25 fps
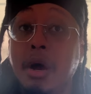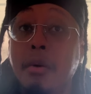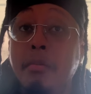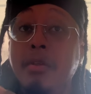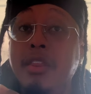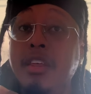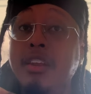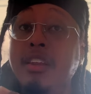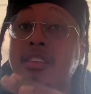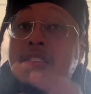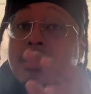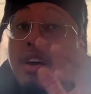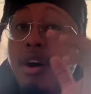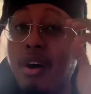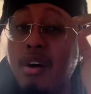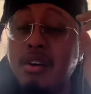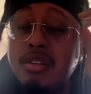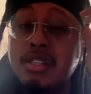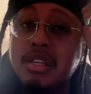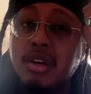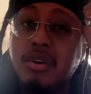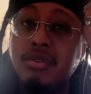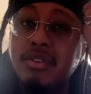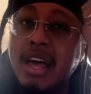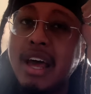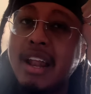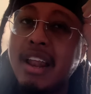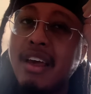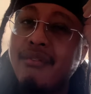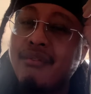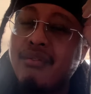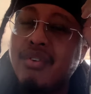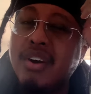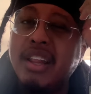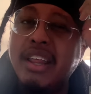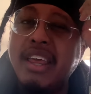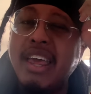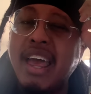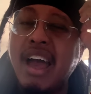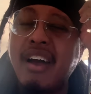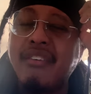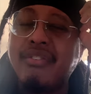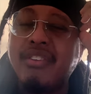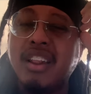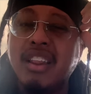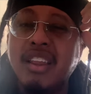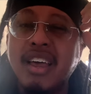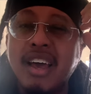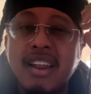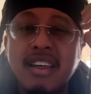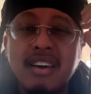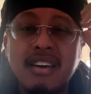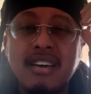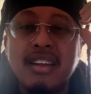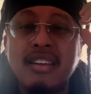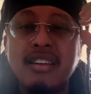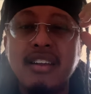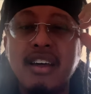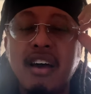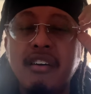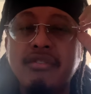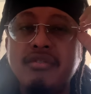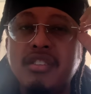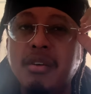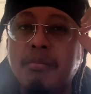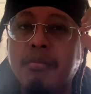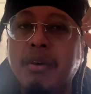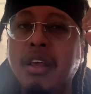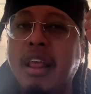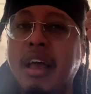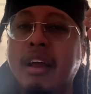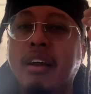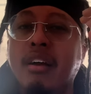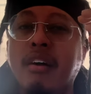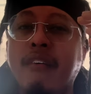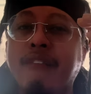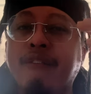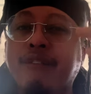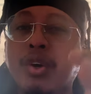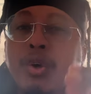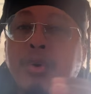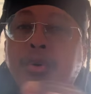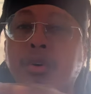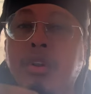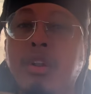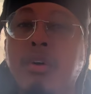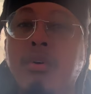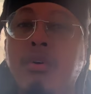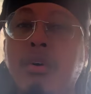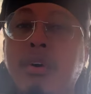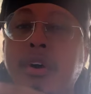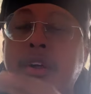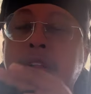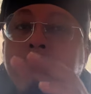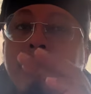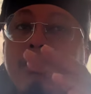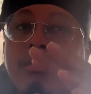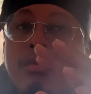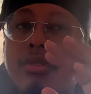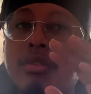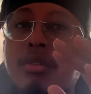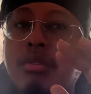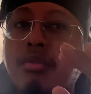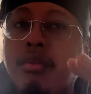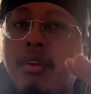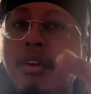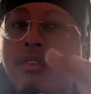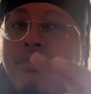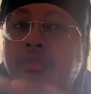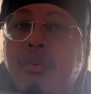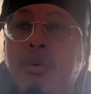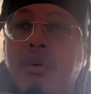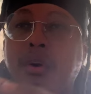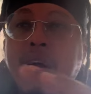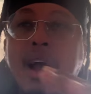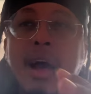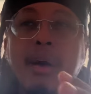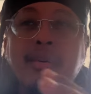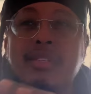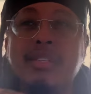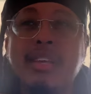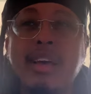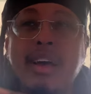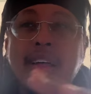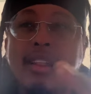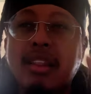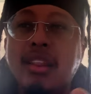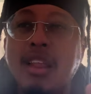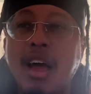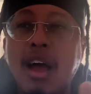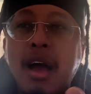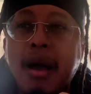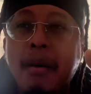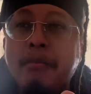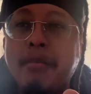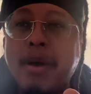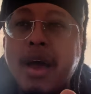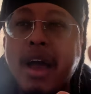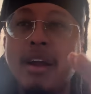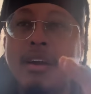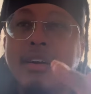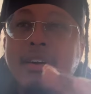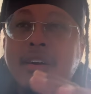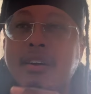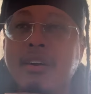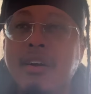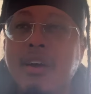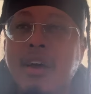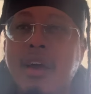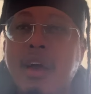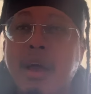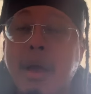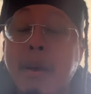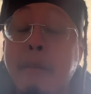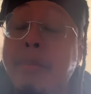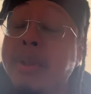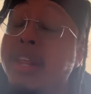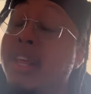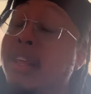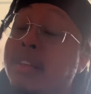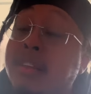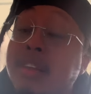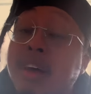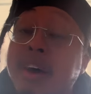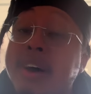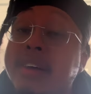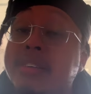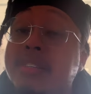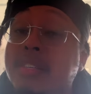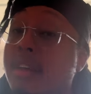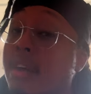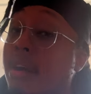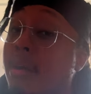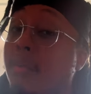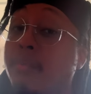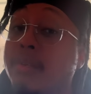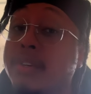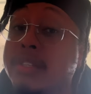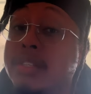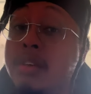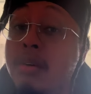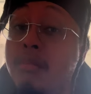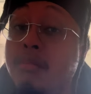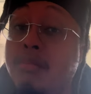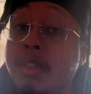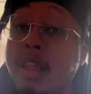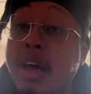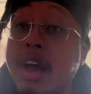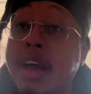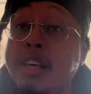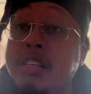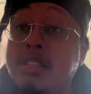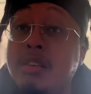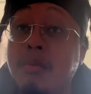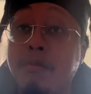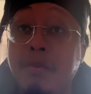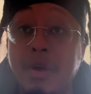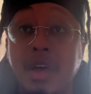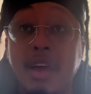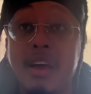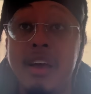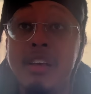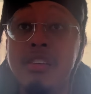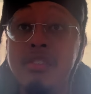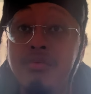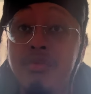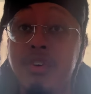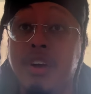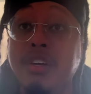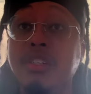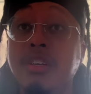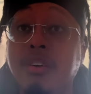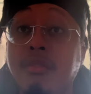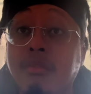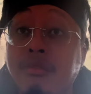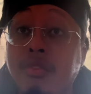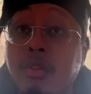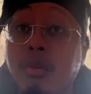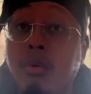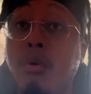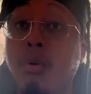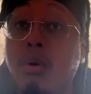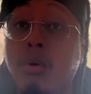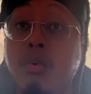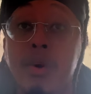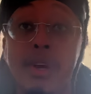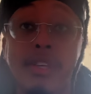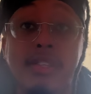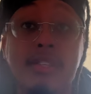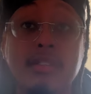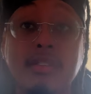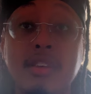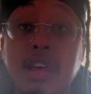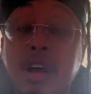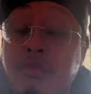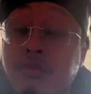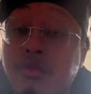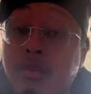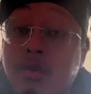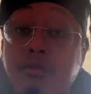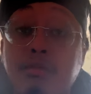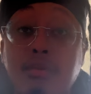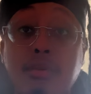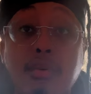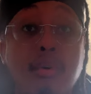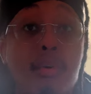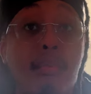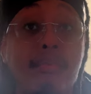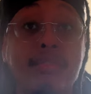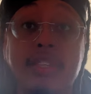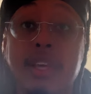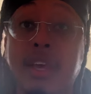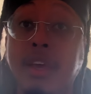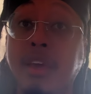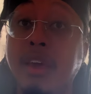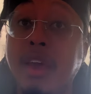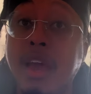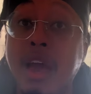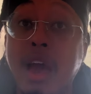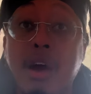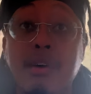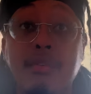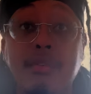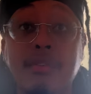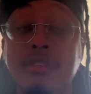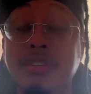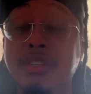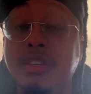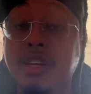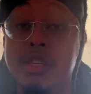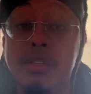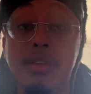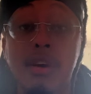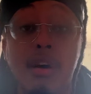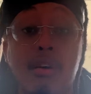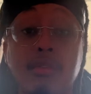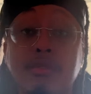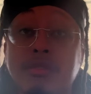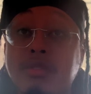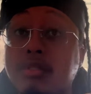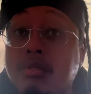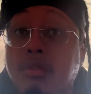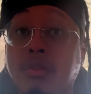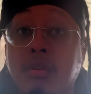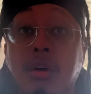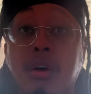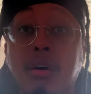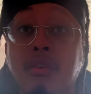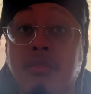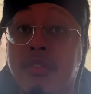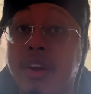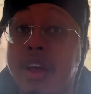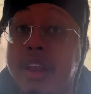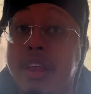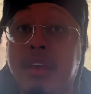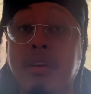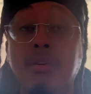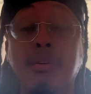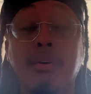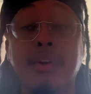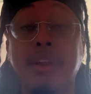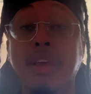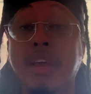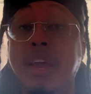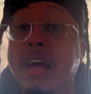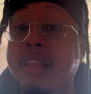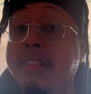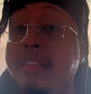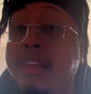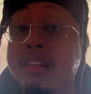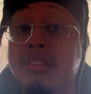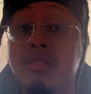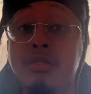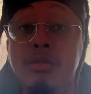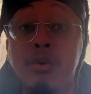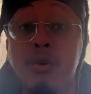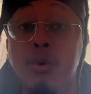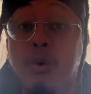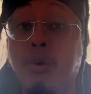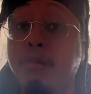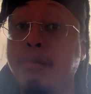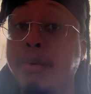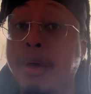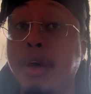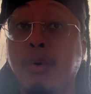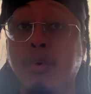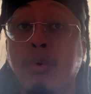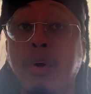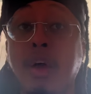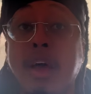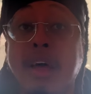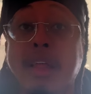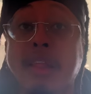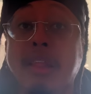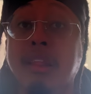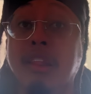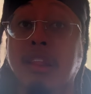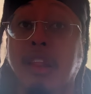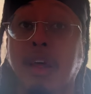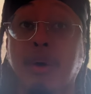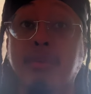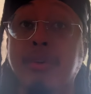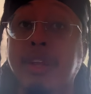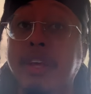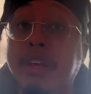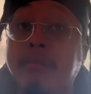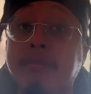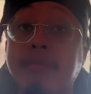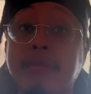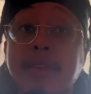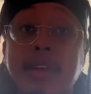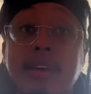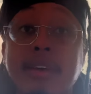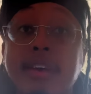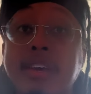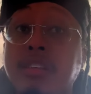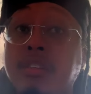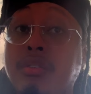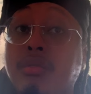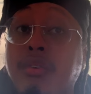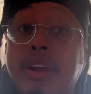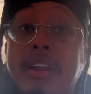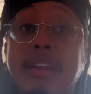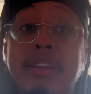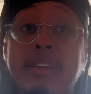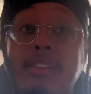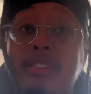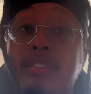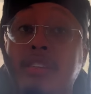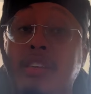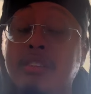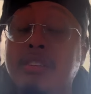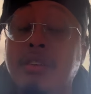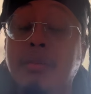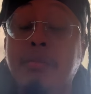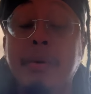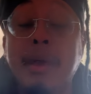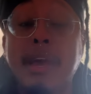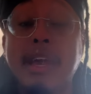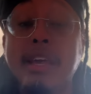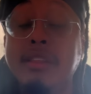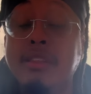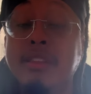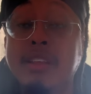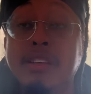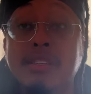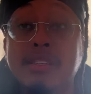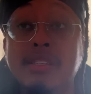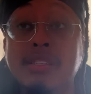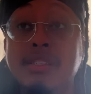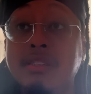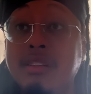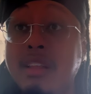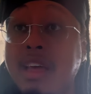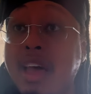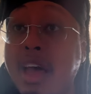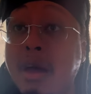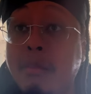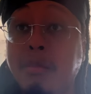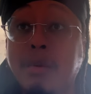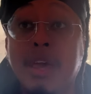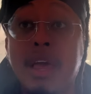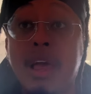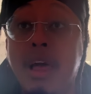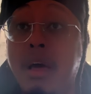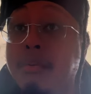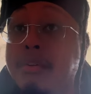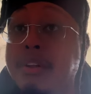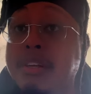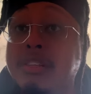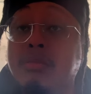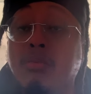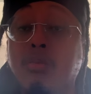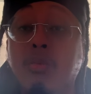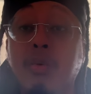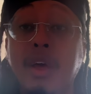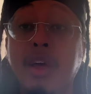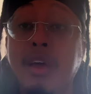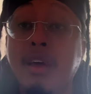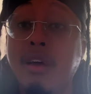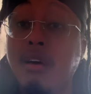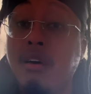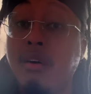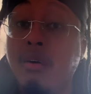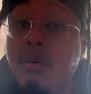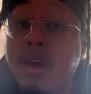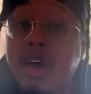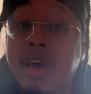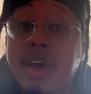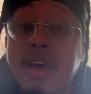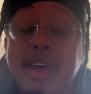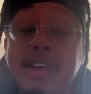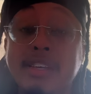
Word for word: But then he's also not really athletic enough to be like a full-on 3-4 outside linebacker. But he does come with some nice pass rushing floor with several moves and counters in his arsenal already. He already got that tool belt loaded. He's great at anticipating the snap count as well.